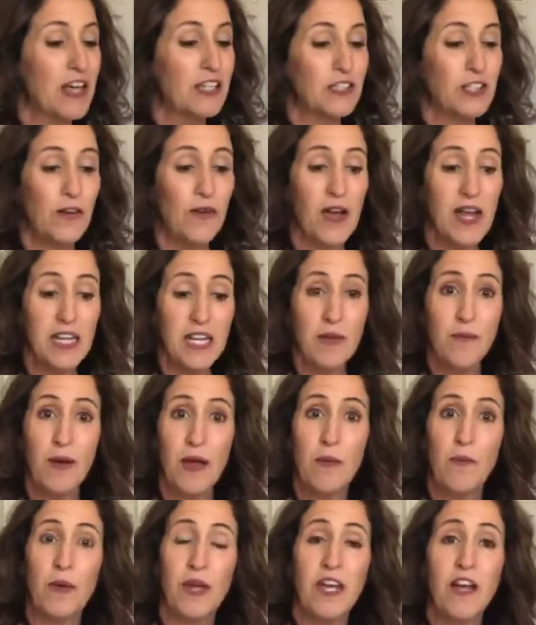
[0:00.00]
So
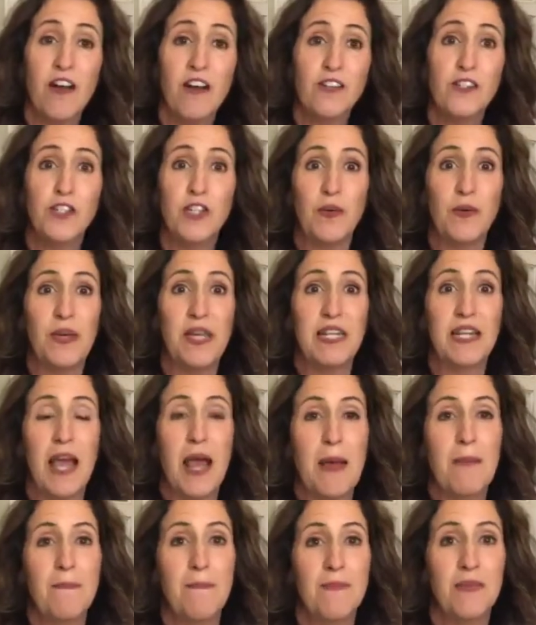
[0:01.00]
anyway, we are doing
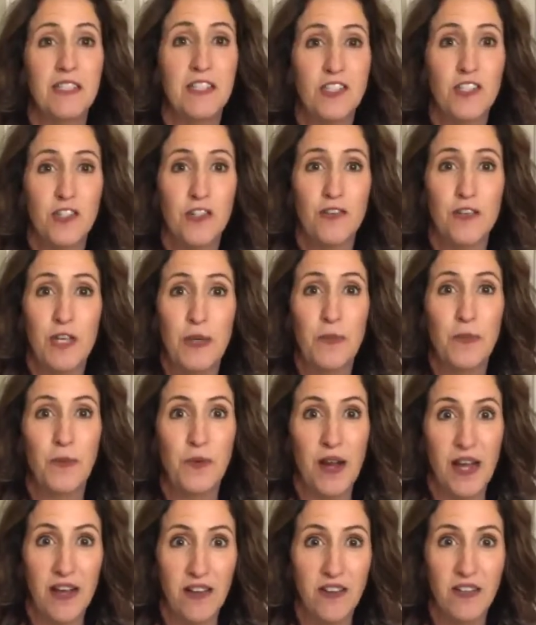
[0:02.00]
a mystery
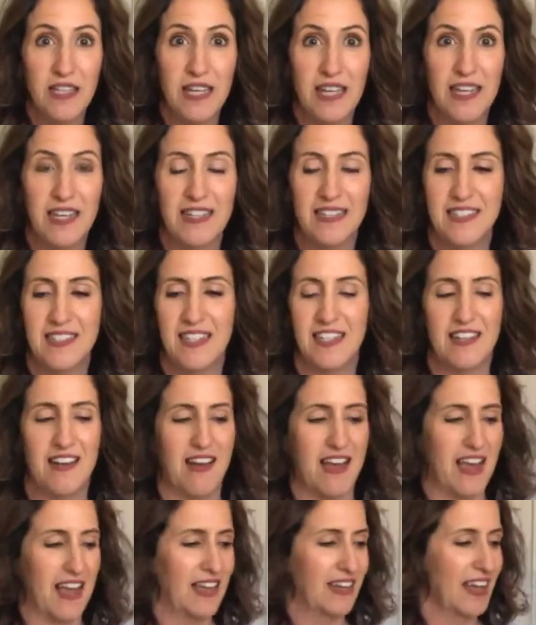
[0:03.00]
rail kit
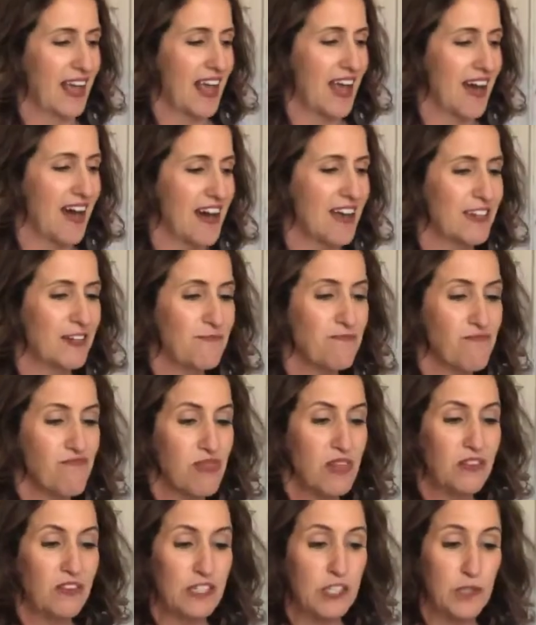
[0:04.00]
tonight. And
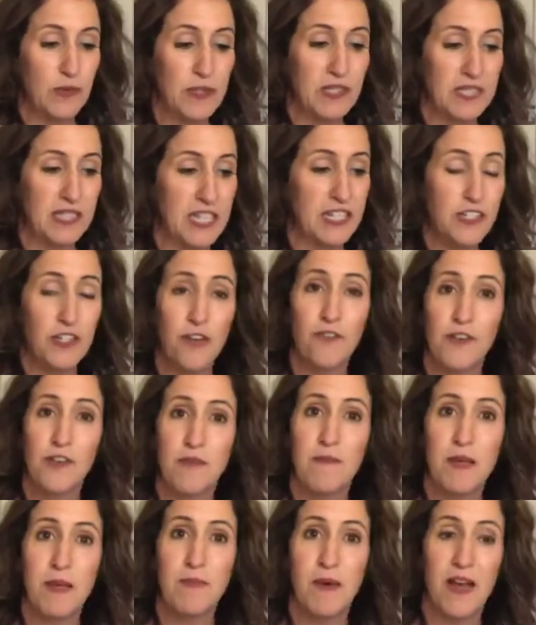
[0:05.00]
this was sent over
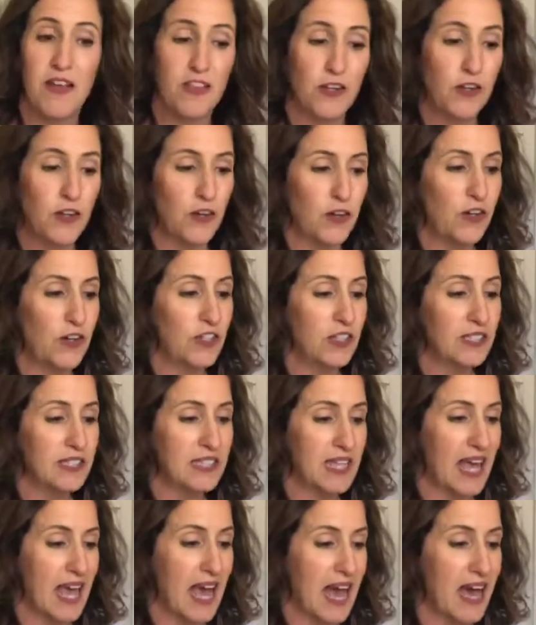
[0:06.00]
to me by the
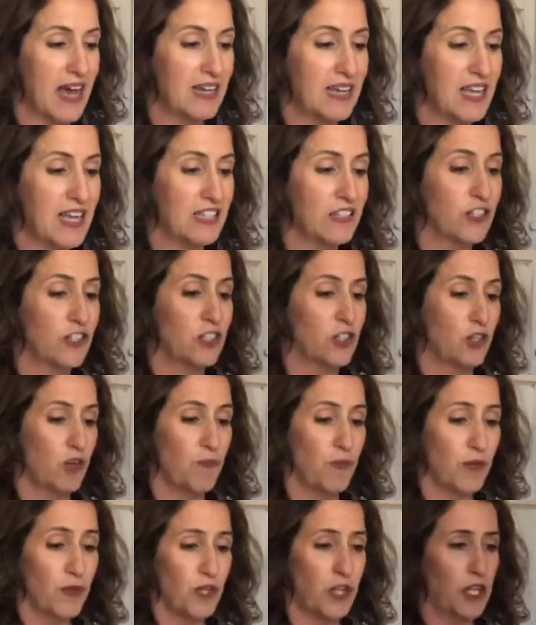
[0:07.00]
girls and it's
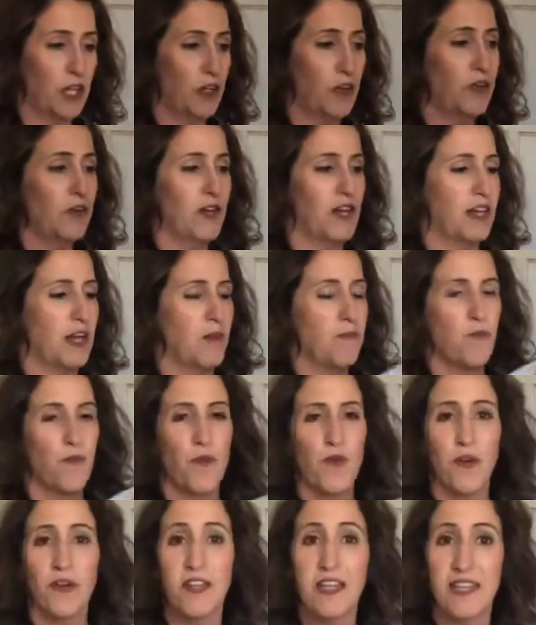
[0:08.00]
super cute and I'm
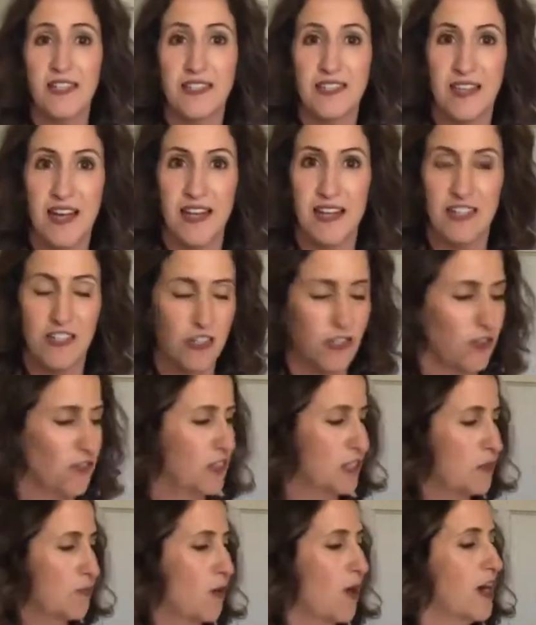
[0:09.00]
really excited to do
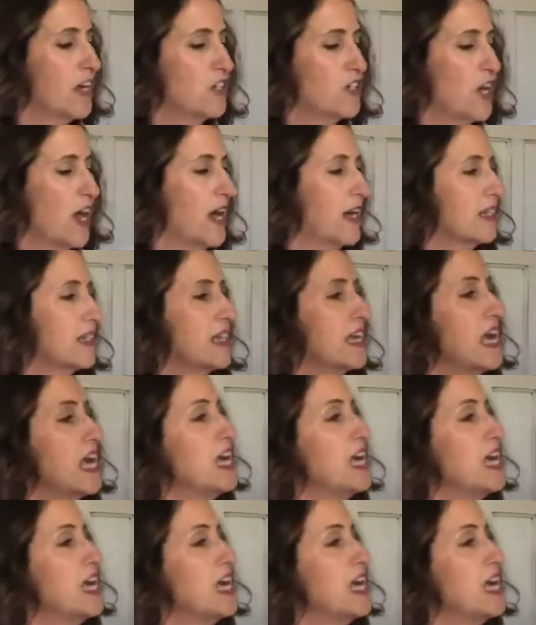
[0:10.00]
this project.